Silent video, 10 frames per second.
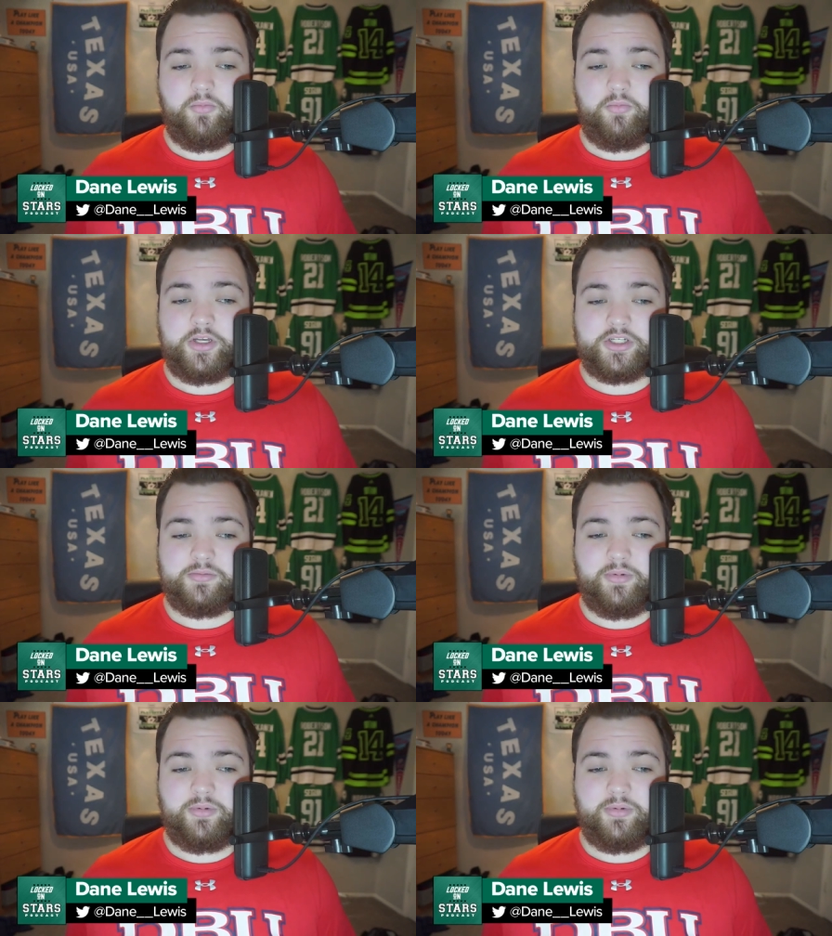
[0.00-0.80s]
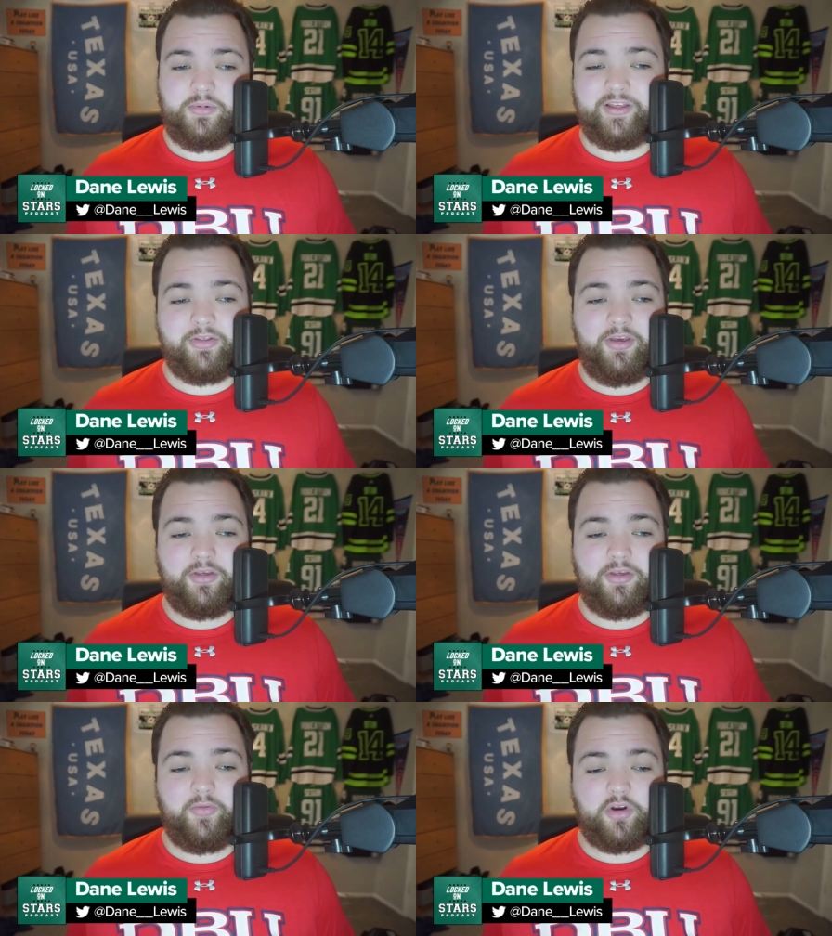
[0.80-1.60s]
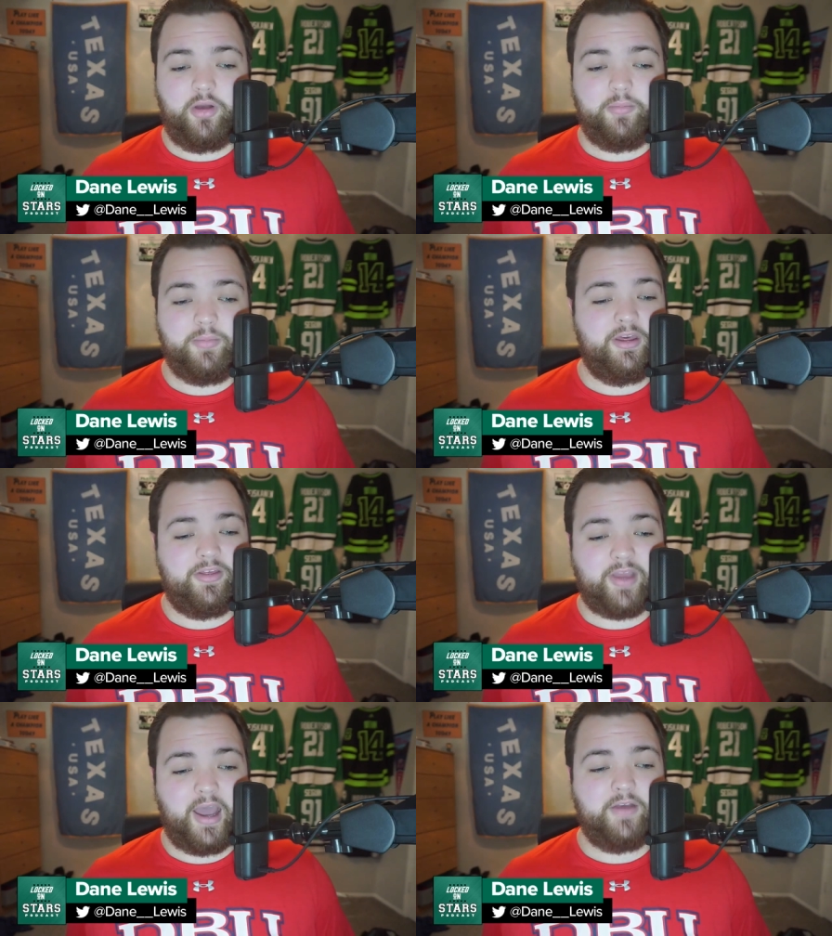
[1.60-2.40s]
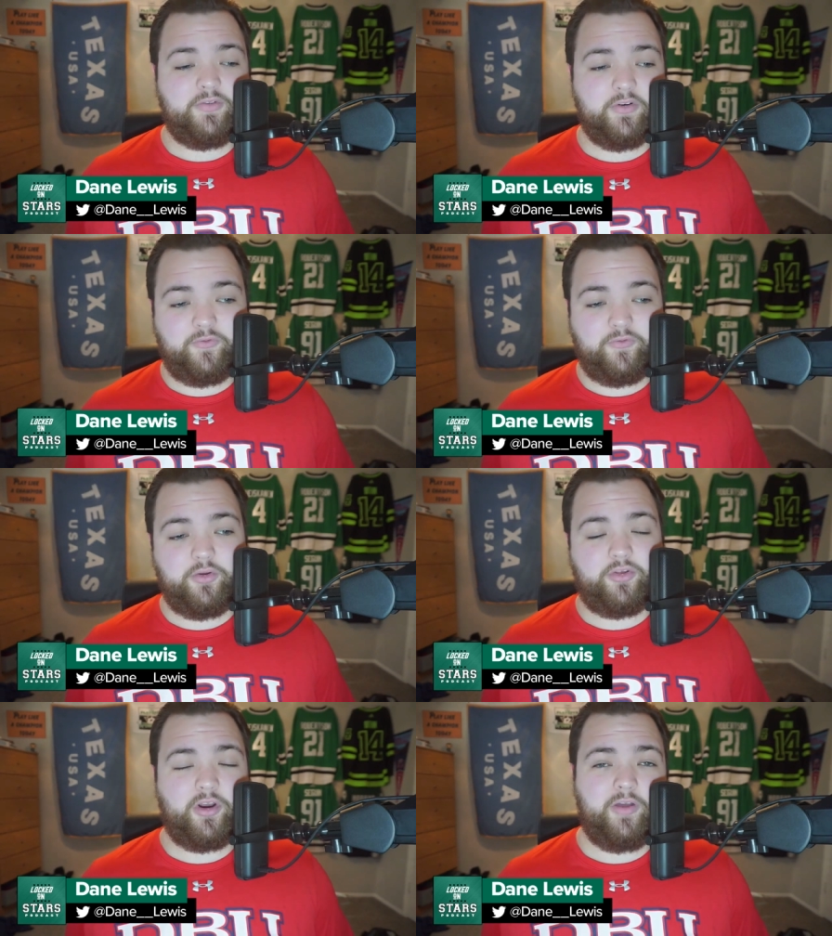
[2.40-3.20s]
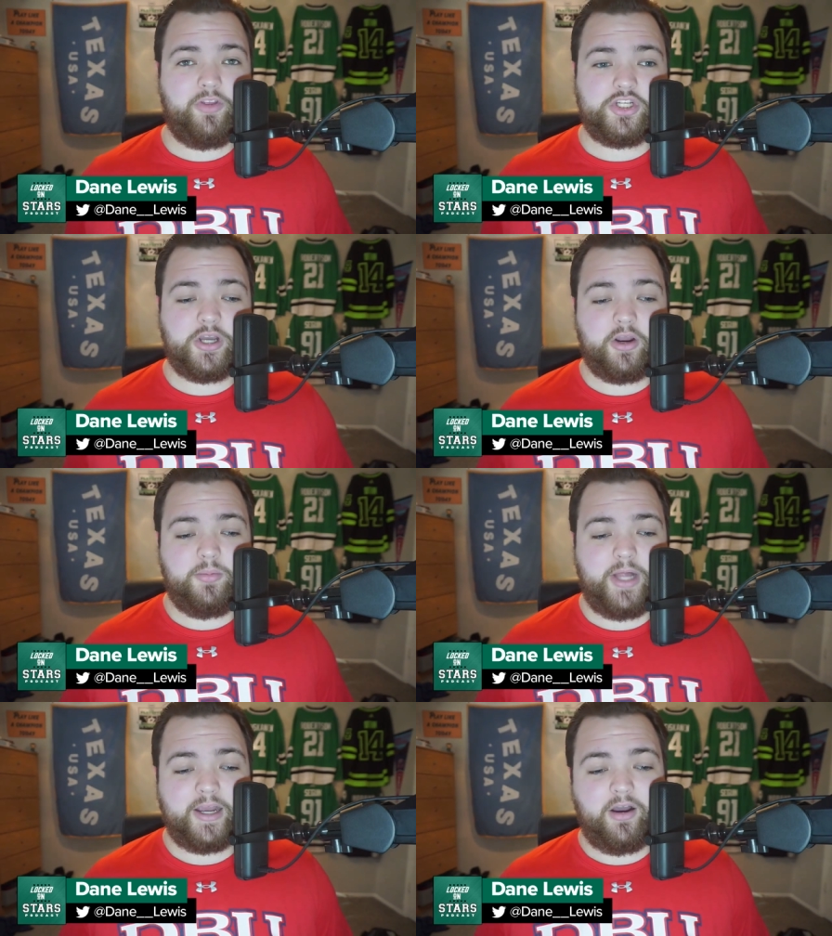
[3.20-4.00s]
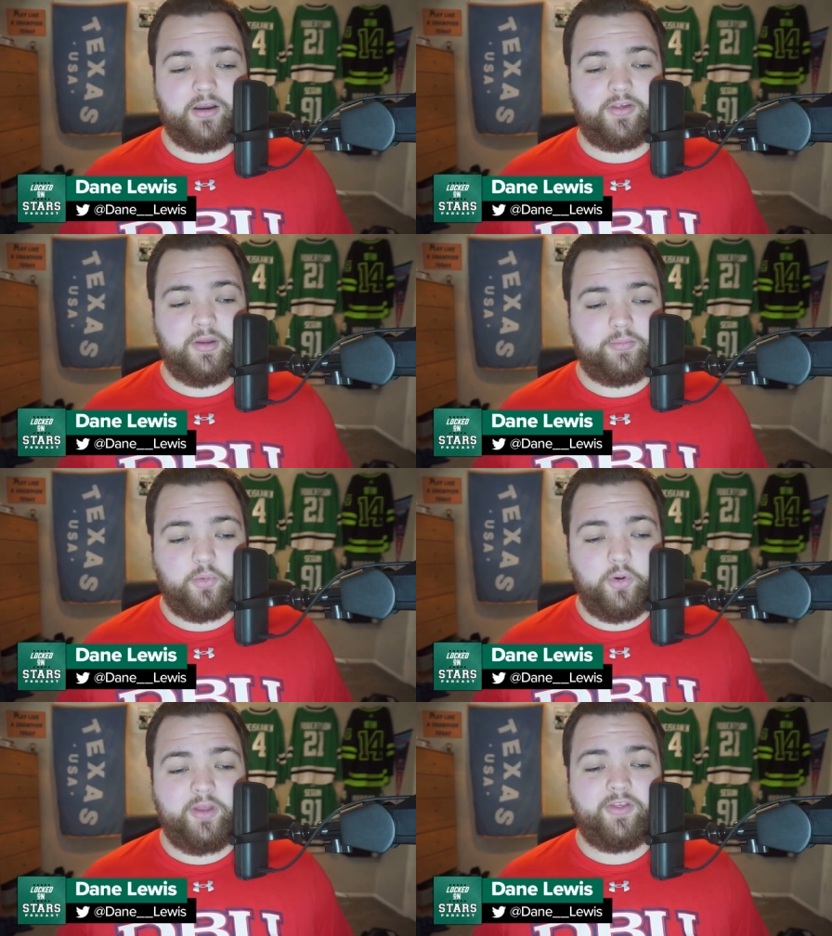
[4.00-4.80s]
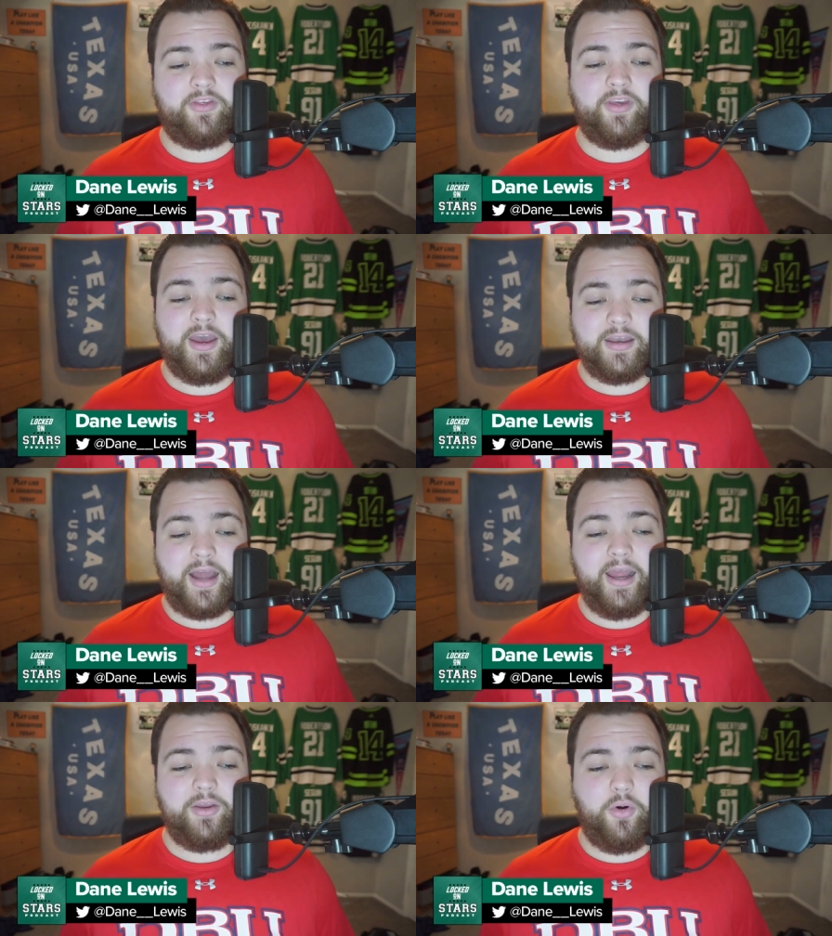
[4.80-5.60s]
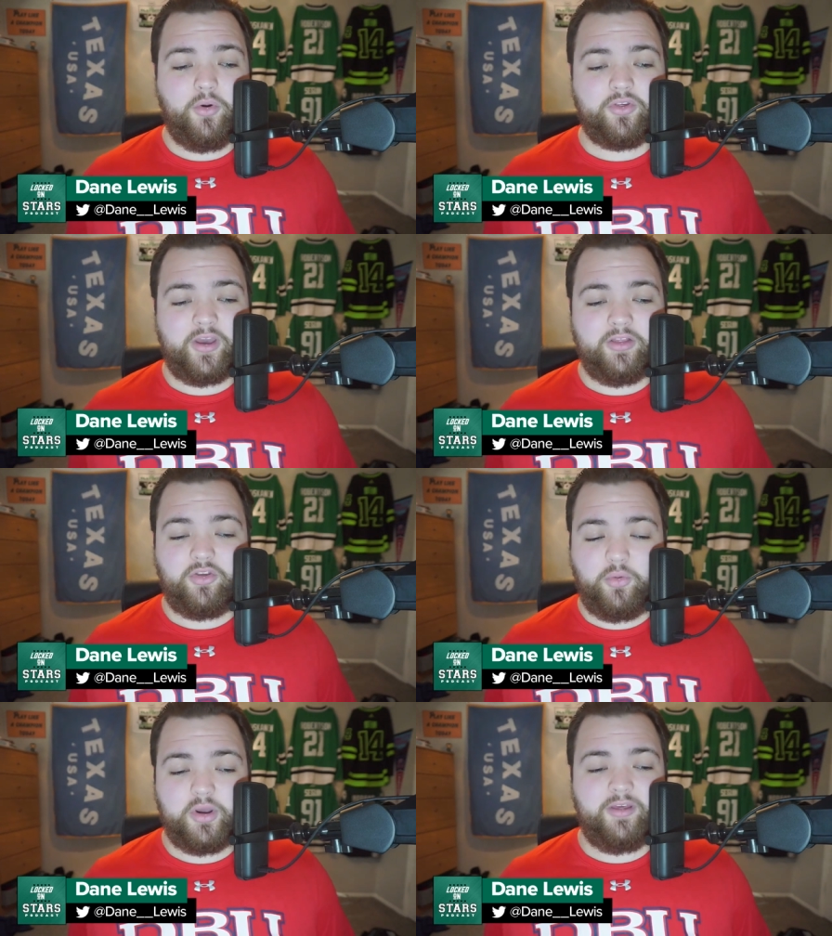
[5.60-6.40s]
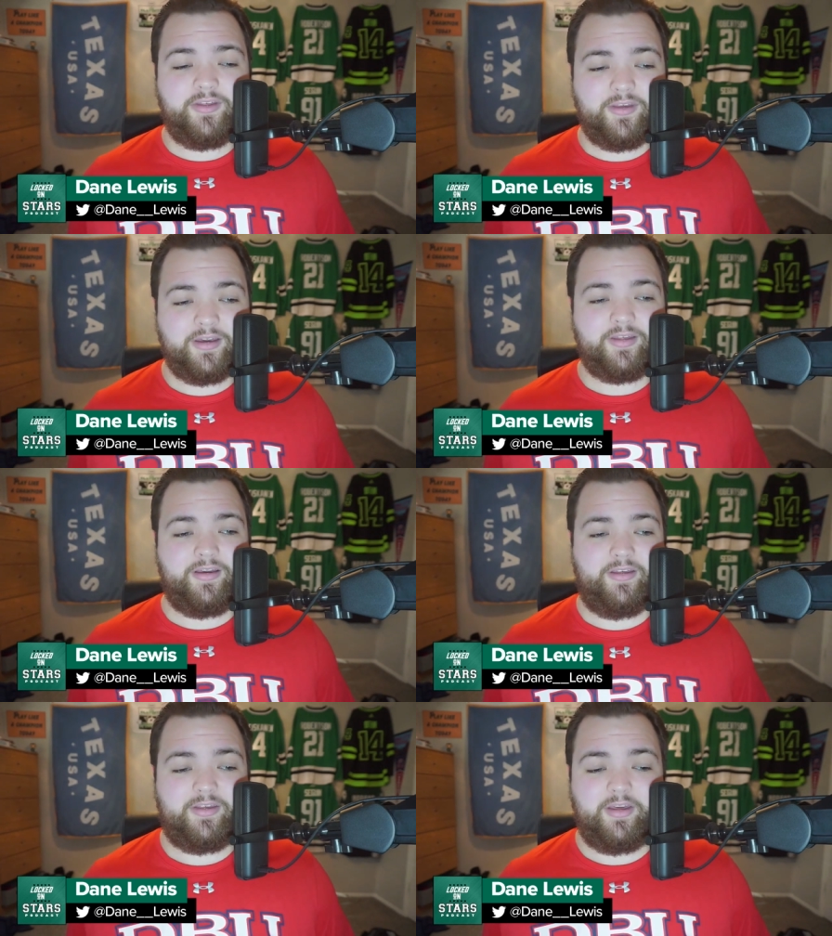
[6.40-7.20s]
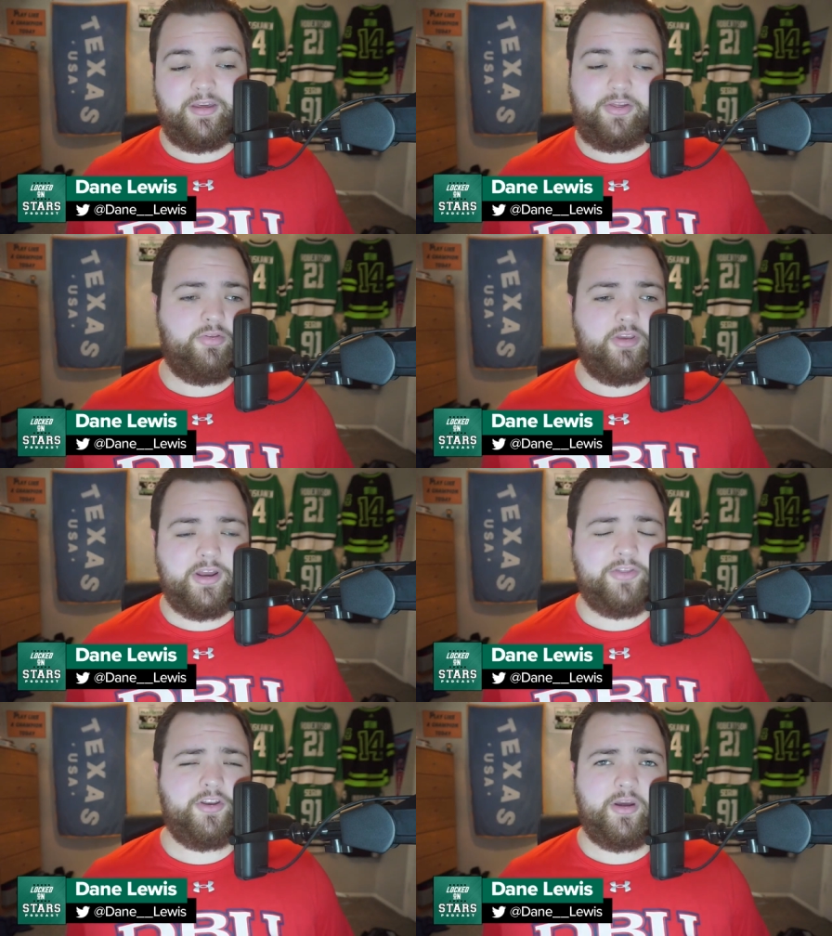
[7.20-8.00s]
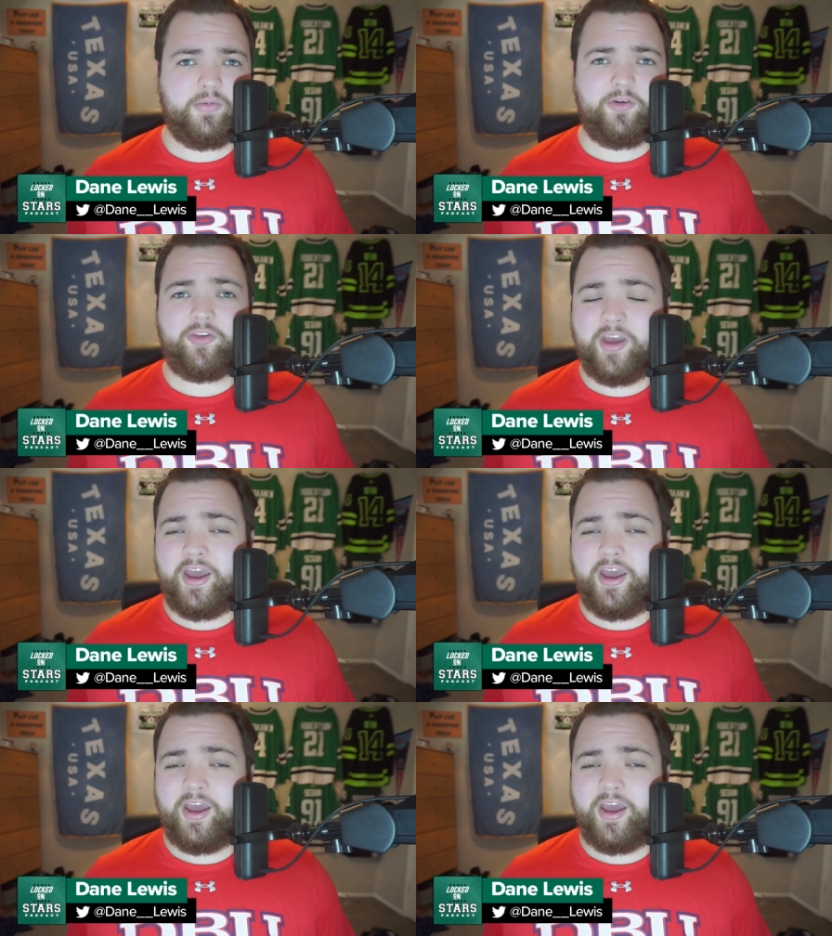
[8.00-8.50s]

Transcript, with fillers: which I mean, it's a down season overall, but he's tied for first on the Chicago Blackhawks in points, nine goals, and 26 assists. Certainly not the numbers